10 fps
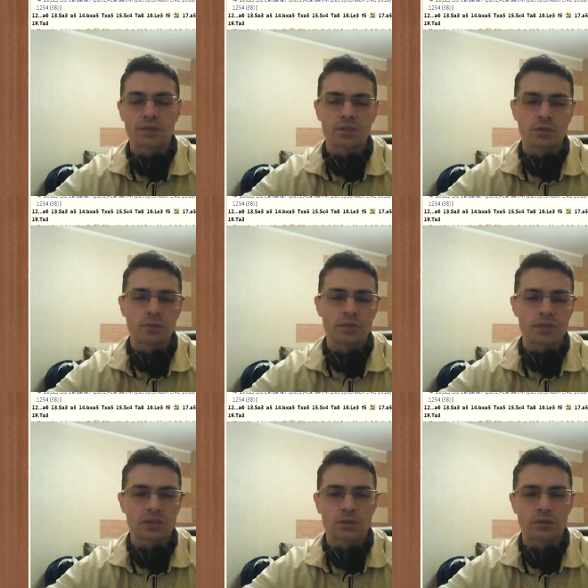It's
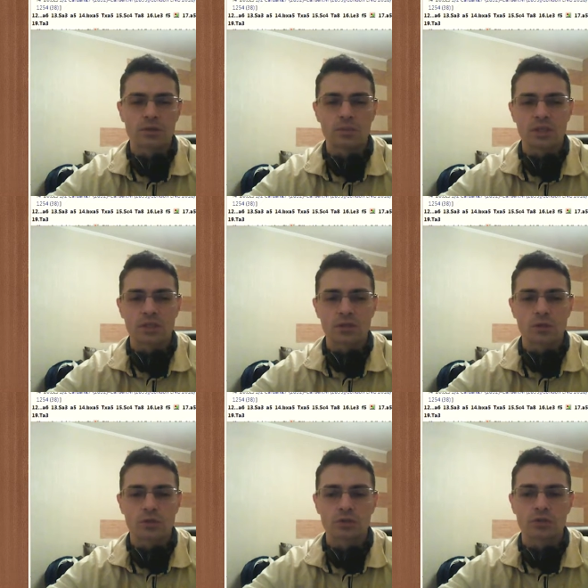obviously not the best
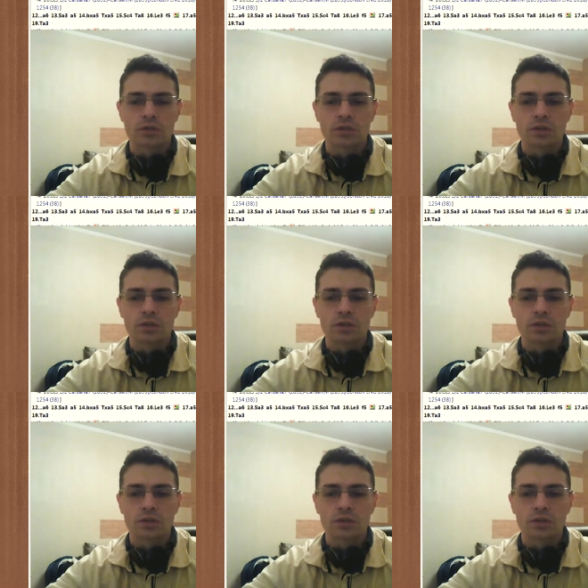option.